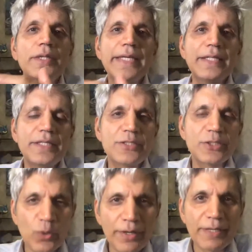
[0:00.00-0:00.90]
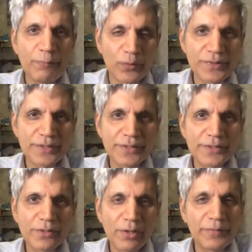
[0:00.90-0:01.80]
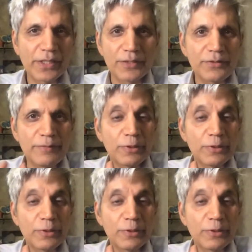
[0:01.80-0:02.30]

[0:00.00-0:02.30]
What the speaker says: the security forces of the country